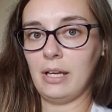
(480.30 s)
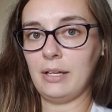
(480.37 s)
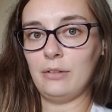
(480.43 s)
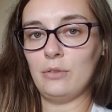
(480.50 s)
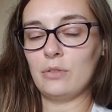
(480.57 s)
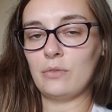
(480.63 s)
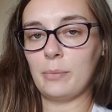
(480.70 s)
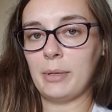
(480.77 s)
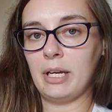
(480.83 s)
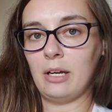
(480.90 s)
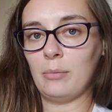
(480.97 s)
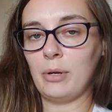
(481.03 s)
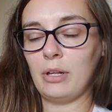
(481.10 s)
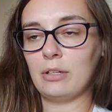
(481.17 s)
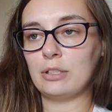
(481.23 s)
I use for my nail
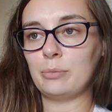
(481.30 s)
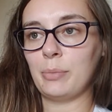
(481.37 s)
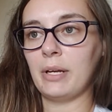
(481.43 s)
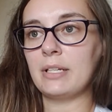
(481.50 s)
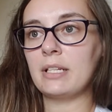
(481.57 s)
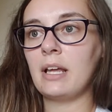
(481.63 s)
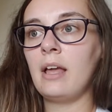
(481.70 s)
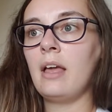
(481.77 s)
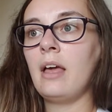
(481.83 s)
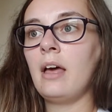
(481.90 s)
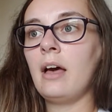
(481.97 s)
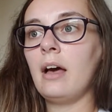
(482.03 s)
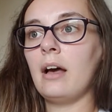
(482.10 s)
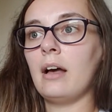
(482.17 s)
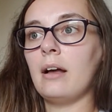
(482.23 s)
polish. But
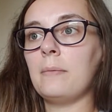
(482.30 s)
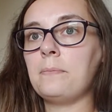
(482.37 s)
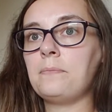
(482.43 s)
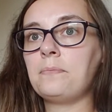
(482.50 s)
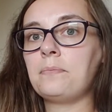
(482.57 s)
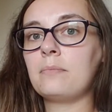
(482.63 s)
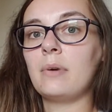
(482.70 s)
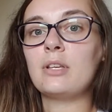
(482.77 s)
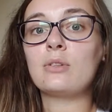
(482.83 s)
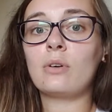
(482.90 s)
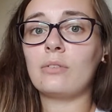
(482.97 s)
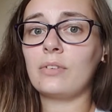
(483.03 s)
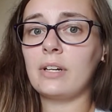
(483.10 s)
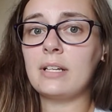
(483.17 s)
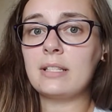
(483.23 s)
um, my
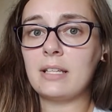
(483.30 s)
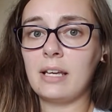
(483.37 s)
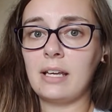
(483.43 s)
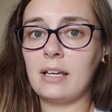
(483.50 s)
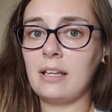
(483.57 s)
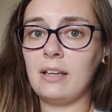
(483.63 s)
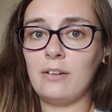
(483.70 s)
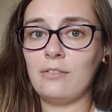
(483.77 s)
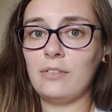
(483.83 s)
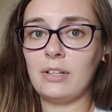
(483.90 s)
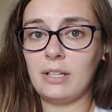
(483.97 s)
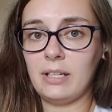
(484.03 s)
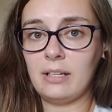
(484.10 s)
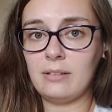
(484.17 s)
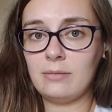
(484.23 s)
storefront is like an
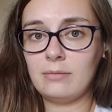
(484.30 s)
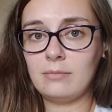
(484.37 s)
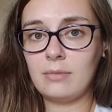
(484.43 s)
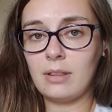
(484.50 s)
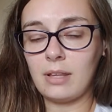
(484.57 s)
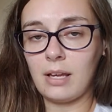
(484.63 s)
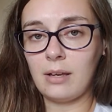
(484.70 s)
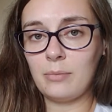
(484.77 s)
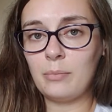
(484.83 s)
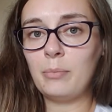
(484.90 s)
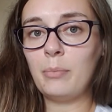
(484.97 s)
affiliate thing.